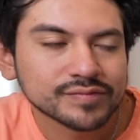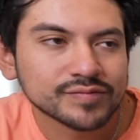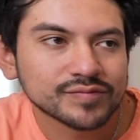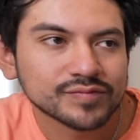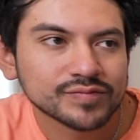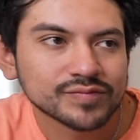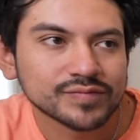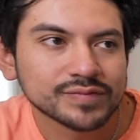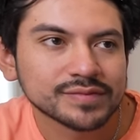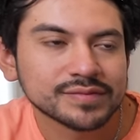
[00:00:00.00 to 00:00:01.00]

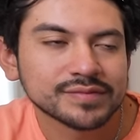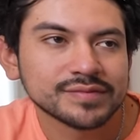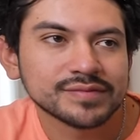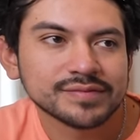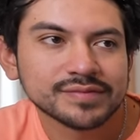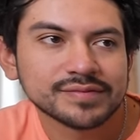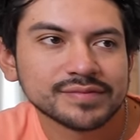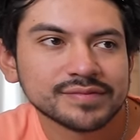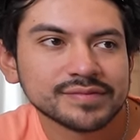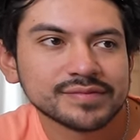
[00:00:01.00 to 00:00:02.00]

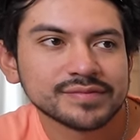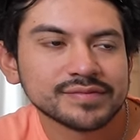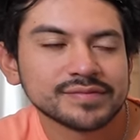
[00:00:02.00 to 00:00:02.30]
[no speech]